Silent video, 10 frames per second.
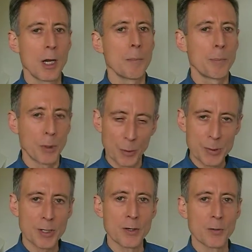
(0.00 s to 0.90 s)
but
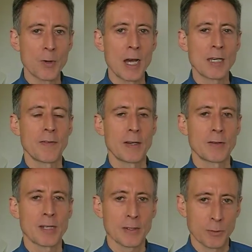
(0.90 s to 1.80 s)
also the right of
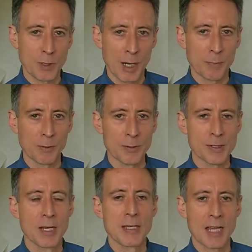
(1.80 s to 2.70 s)
heterosexual
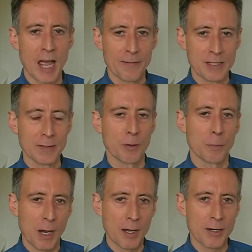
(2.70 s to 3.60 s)
couples to have a civil
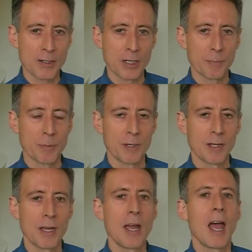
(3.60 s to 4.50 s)
partnership,
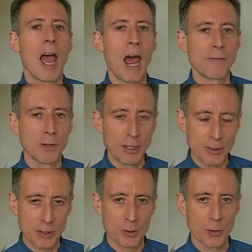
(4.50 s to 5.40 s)
and
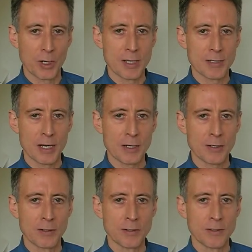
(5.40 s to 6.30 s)
religious
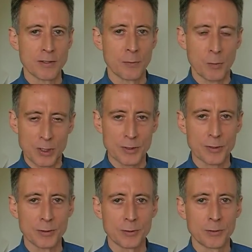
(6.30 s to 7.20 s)
organisations that wish
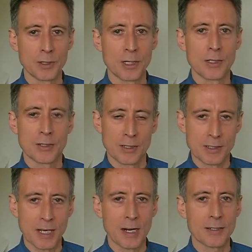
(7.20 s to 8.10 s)
to
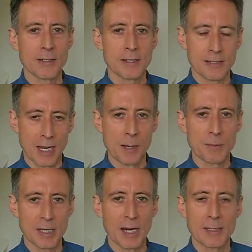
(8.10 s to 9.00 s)
conduct
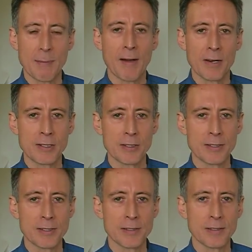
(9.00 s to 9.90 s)
same-sex
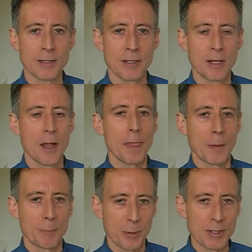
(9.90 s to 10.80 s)
marriages. The
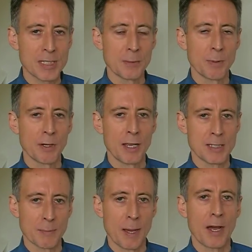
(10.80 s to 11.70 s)
principle is
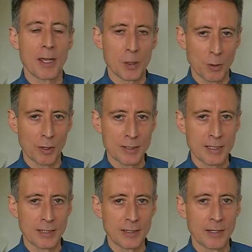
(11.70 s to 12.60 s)
about
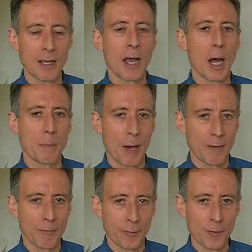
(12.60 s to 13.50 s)
equality, about
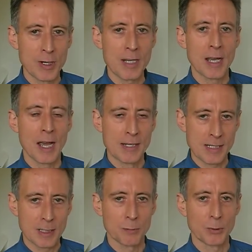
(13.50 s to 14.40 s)
free and
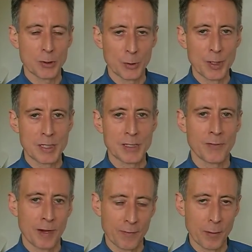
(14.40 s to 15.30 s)
equal choices
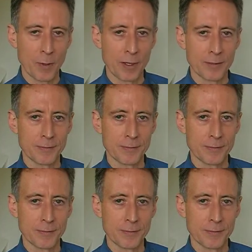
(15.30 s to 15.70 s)
for everyone.